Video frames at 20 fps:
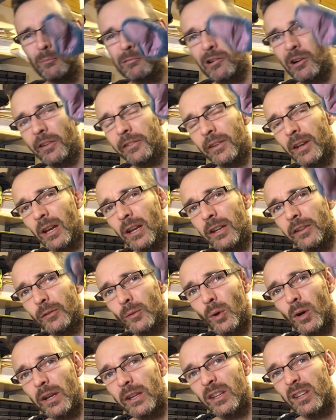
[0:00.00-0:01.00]
surprised at. He's
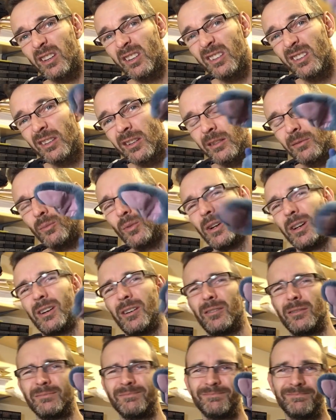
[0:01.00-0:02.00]
quite good.
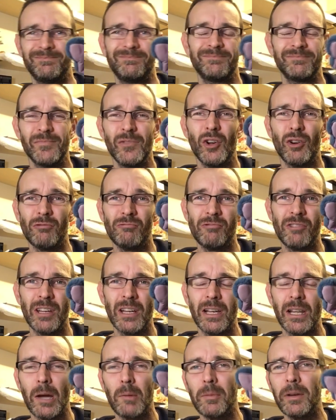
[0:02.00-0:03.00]
Well, not really.